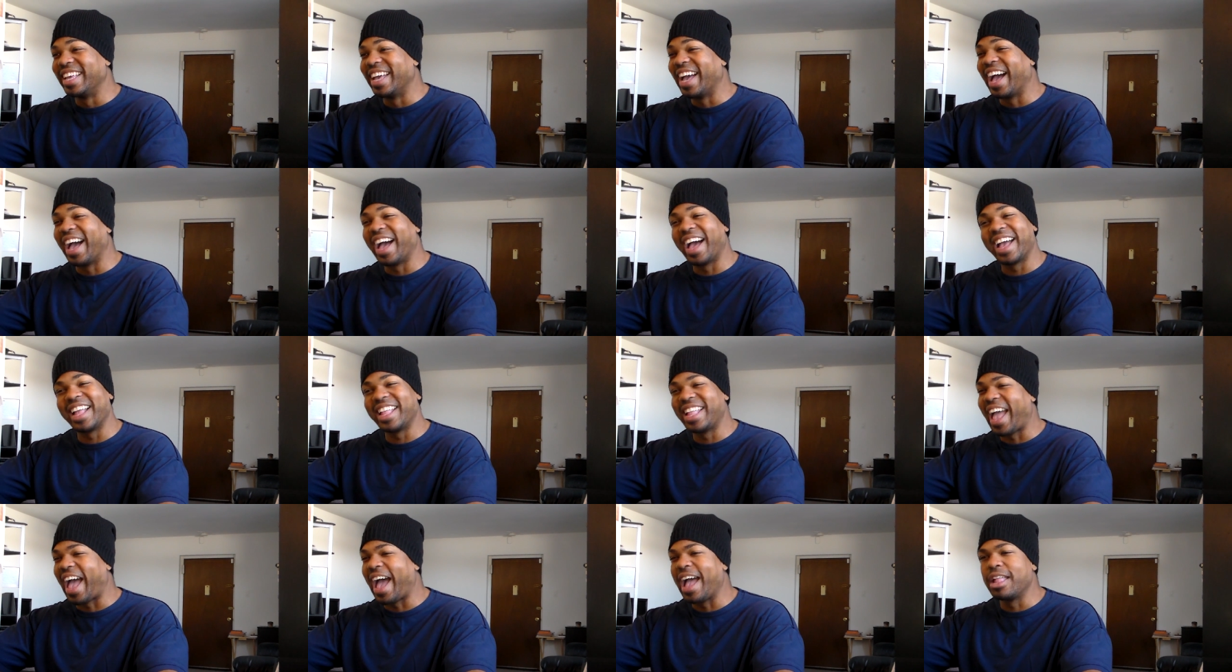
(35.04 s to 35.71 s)

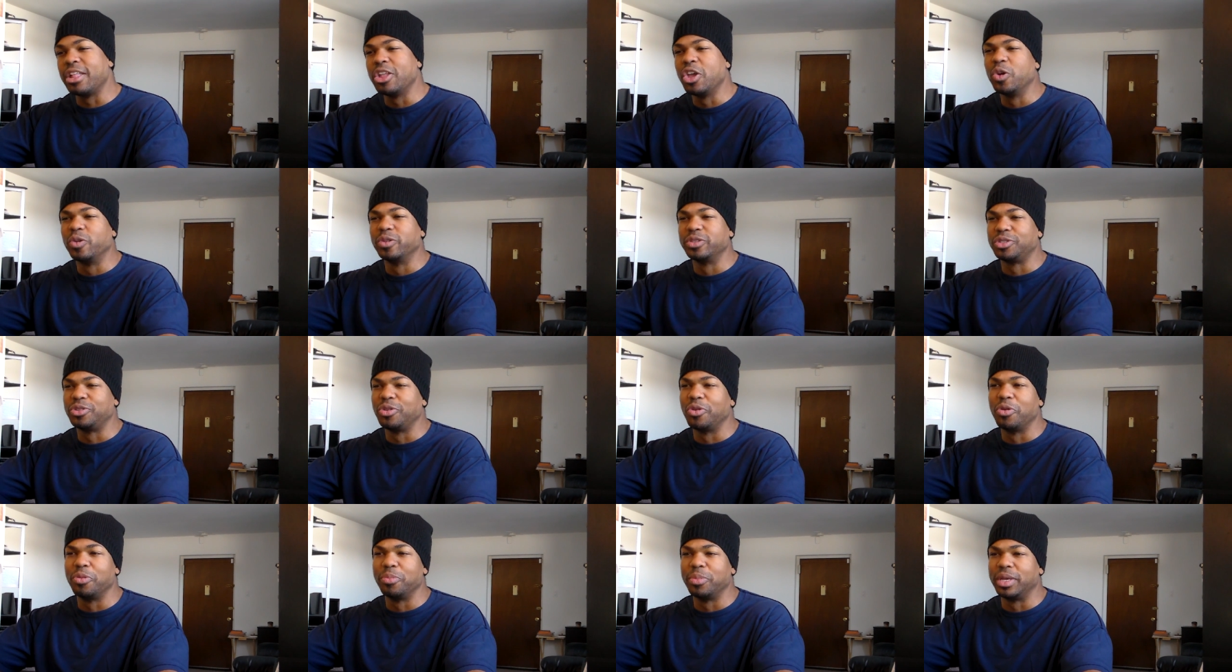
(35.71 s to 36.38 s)
I, I know
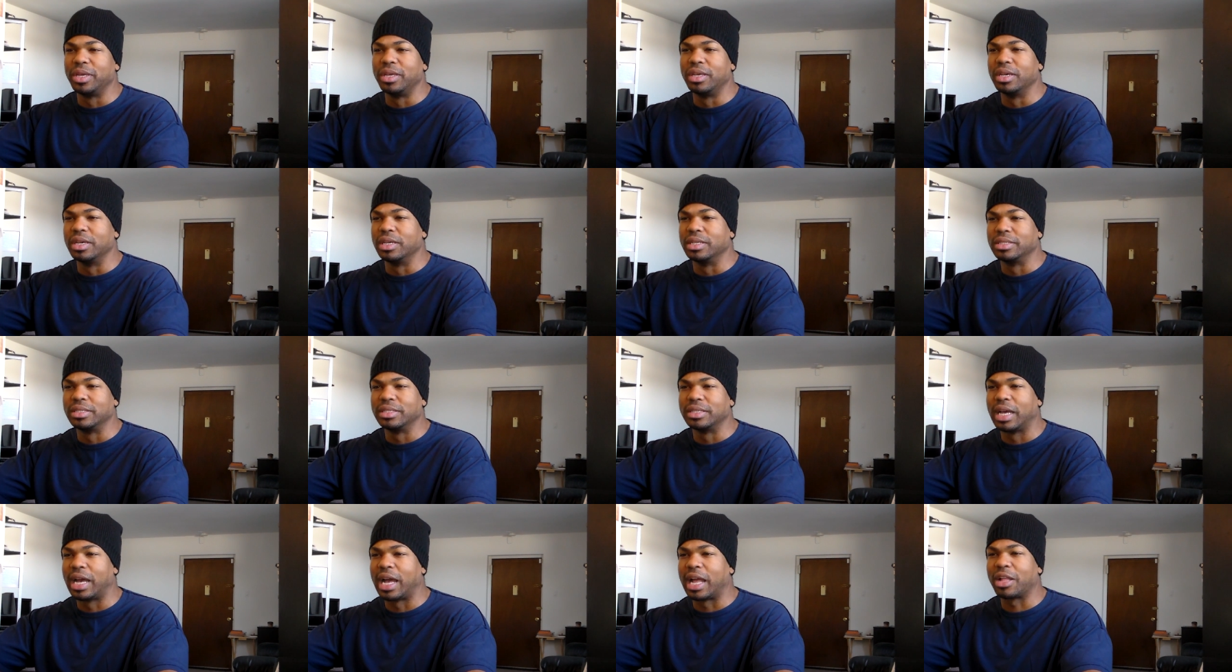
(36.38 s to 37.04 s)
it's gonna be
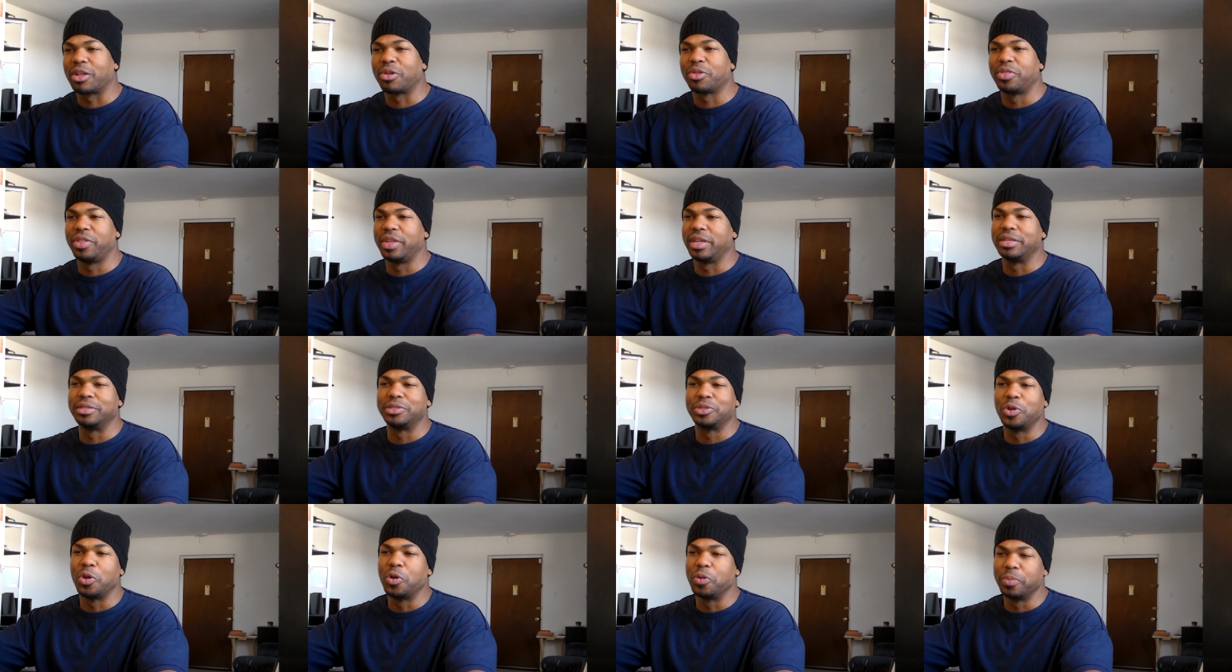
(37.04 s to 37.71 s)
good. I don't
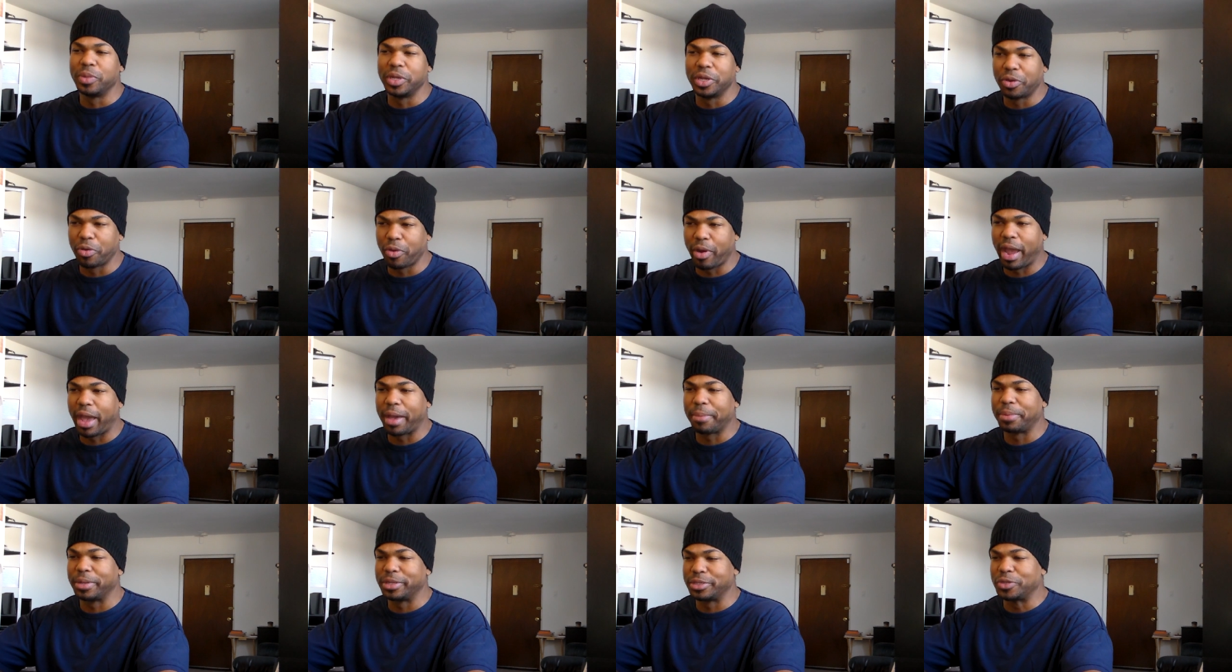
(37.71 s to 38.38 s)
think it's gonna be
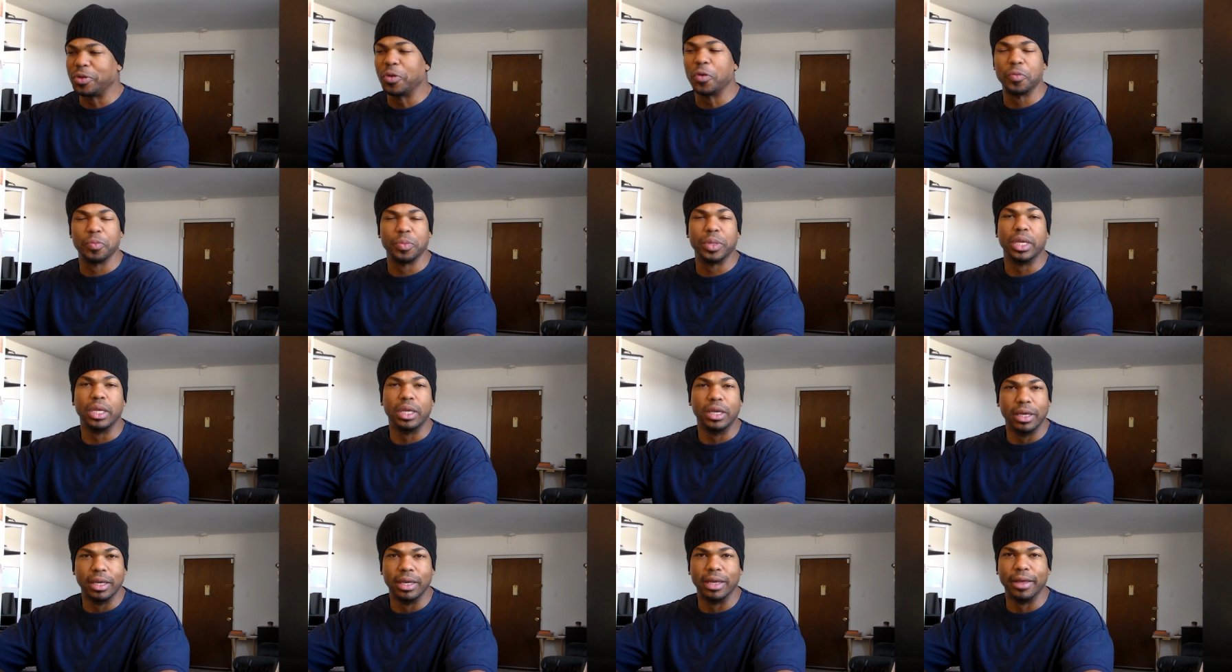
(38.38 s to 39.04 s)
crap. It's gonna
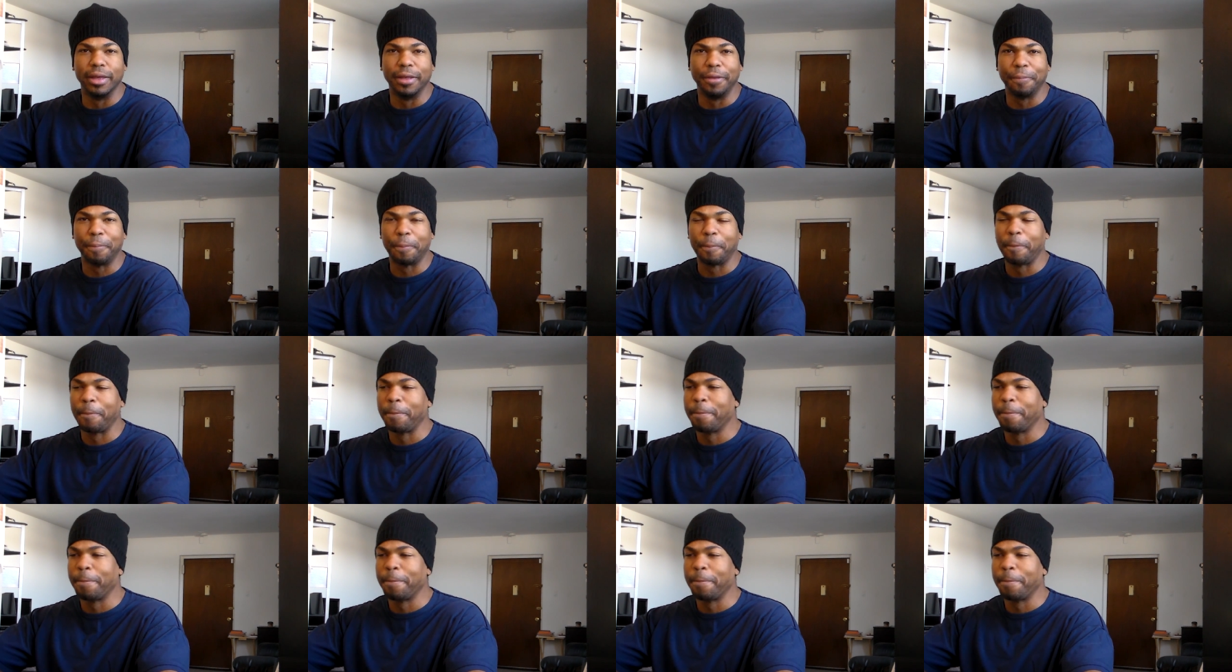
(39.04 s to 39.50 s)
be good.